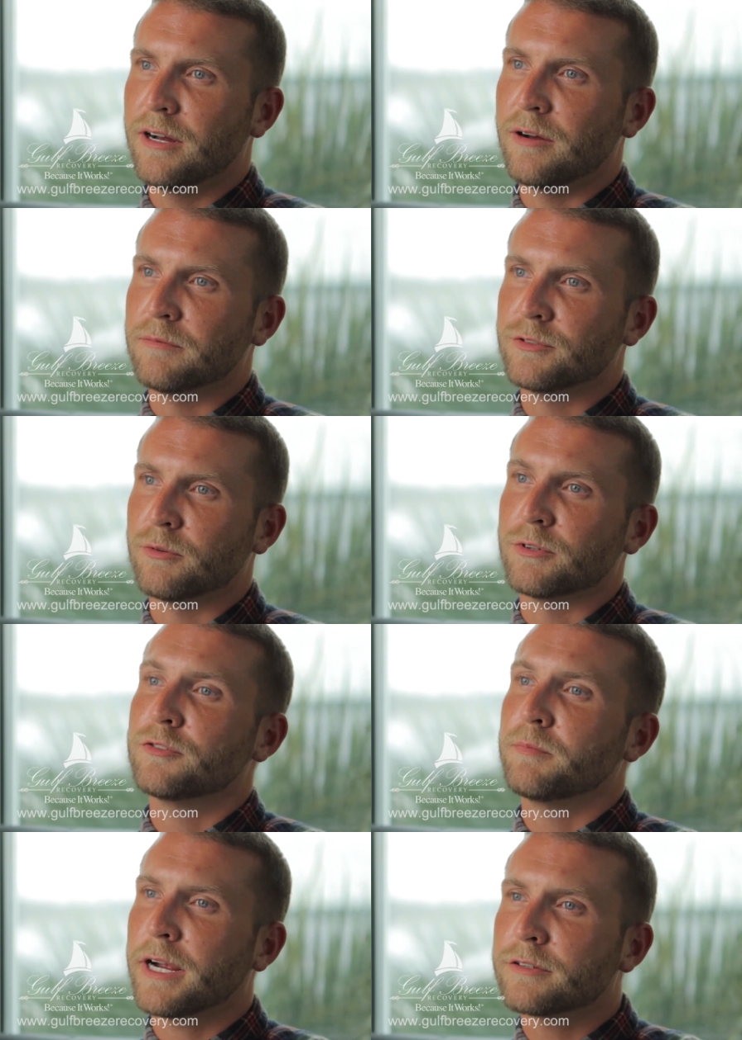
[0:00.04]
So
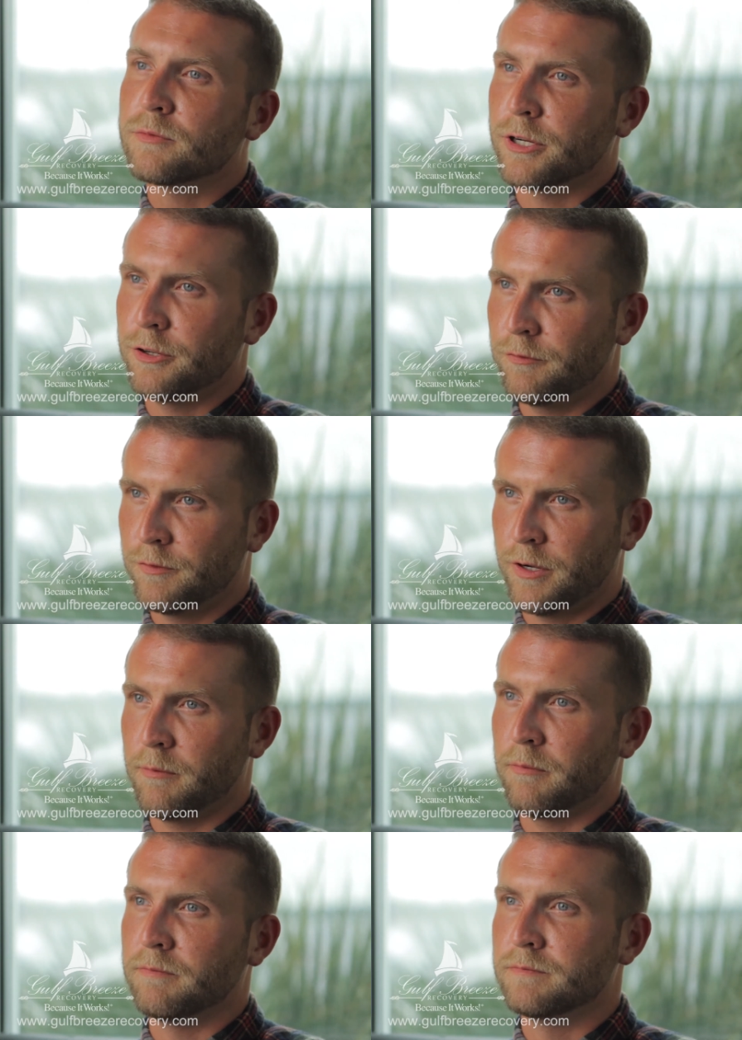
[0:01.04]
respect where you've
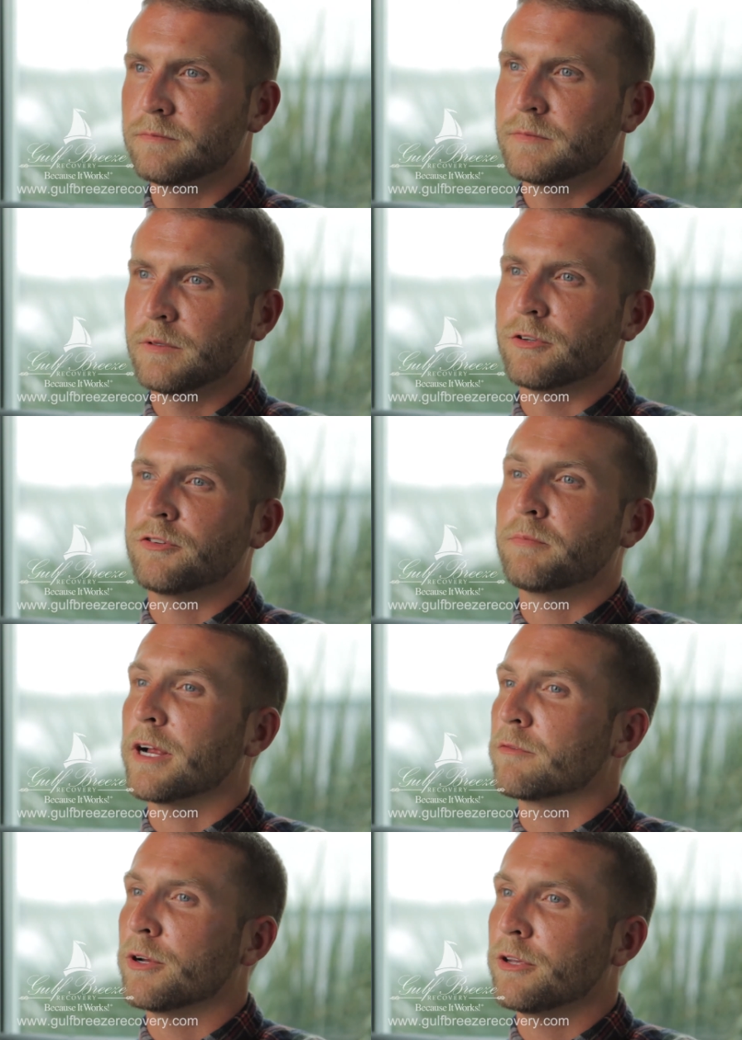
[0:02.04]
come,
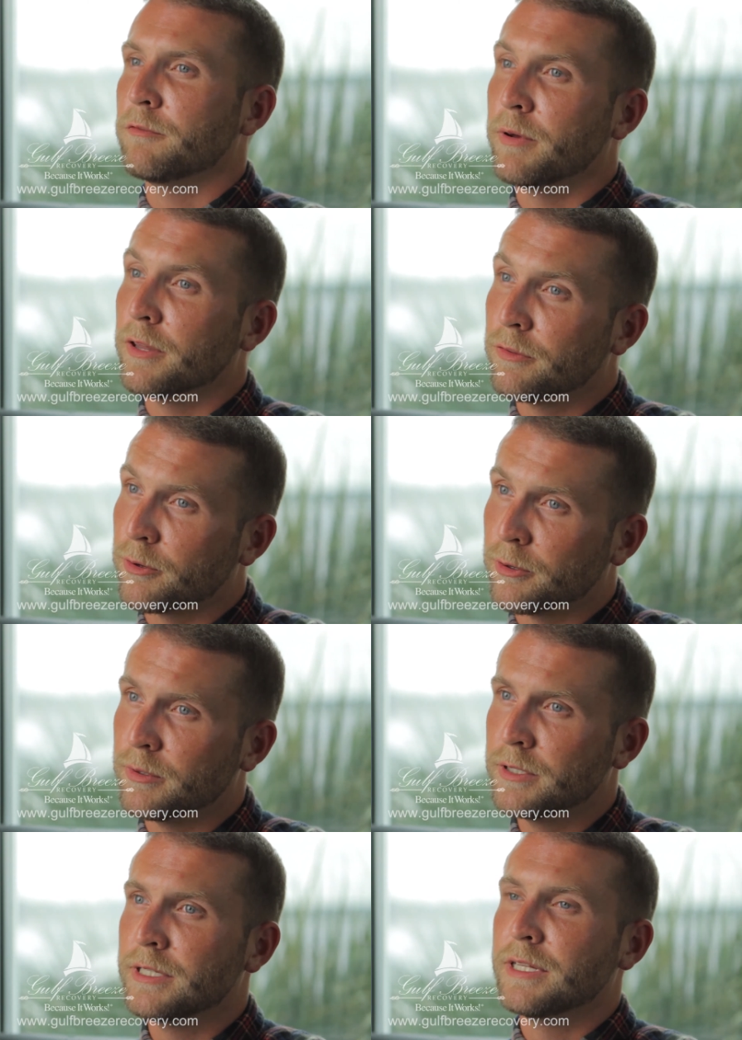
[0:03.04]
respect what you've been
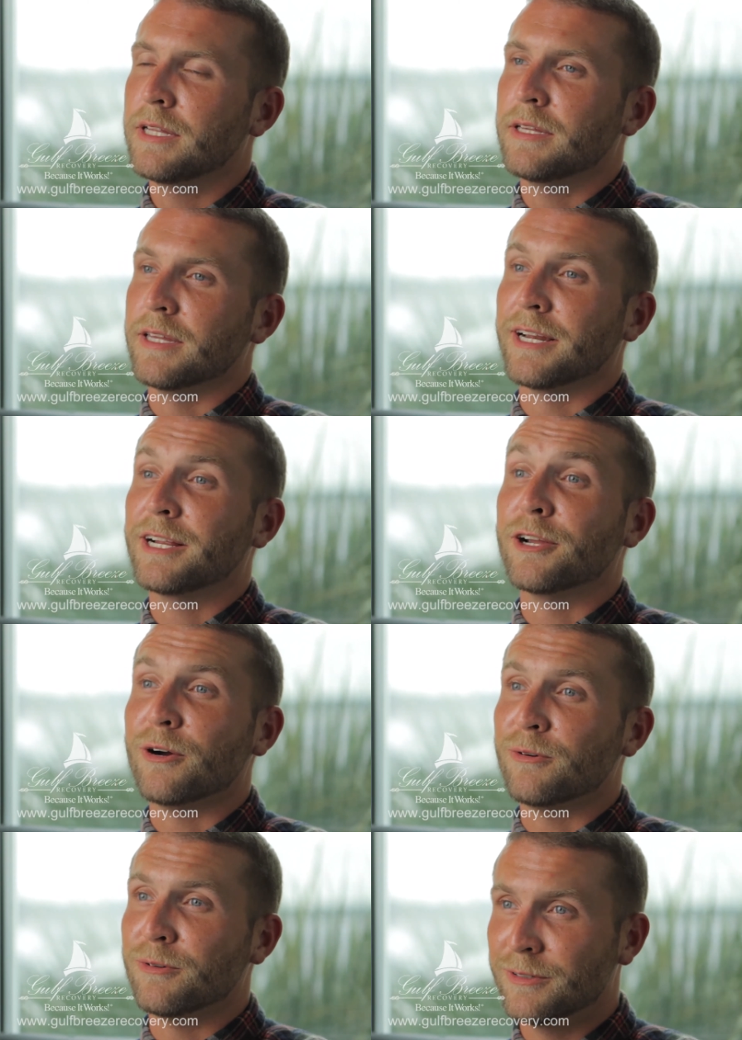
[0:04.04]
through, let it
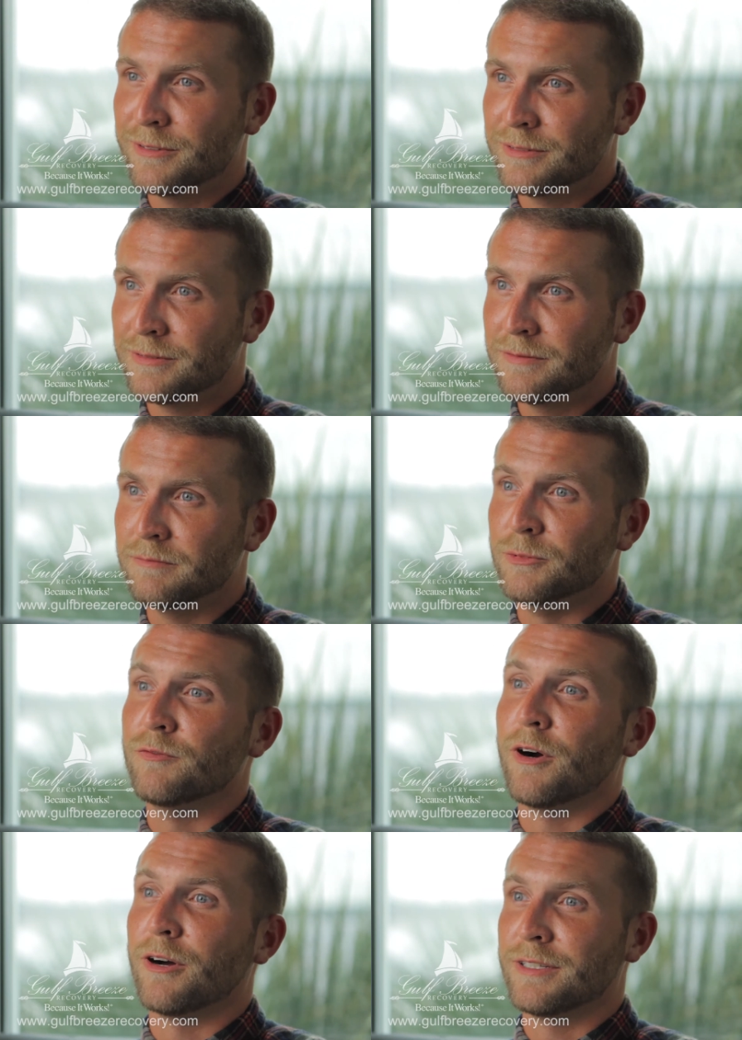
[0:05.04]
go,
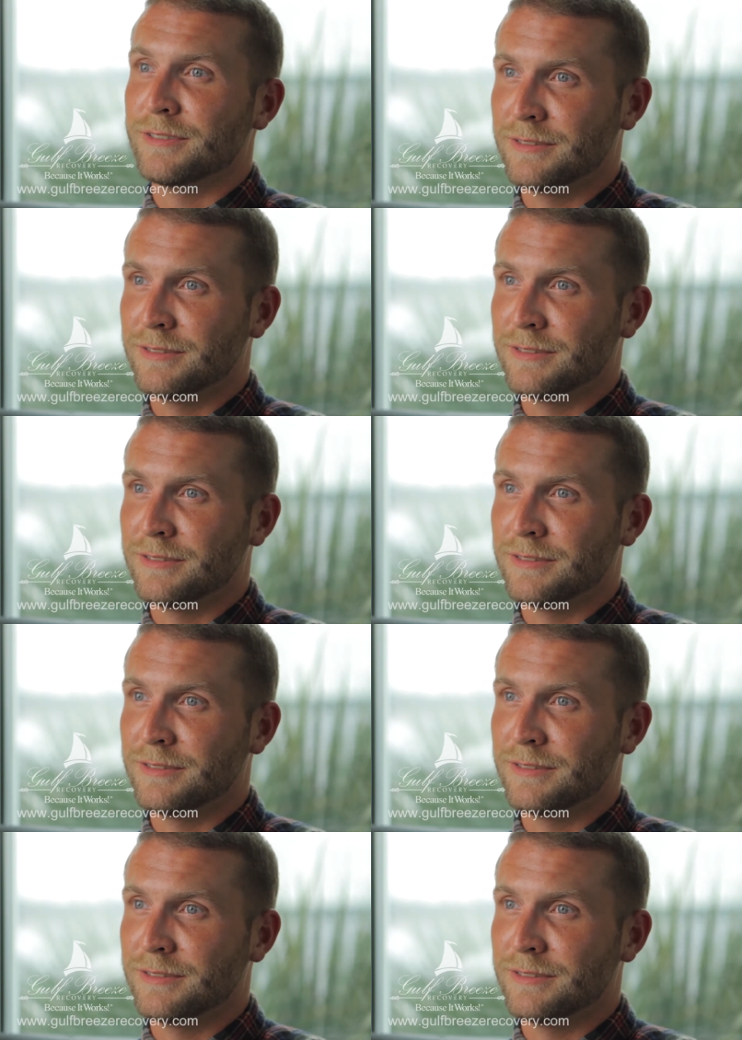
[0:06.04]
move on.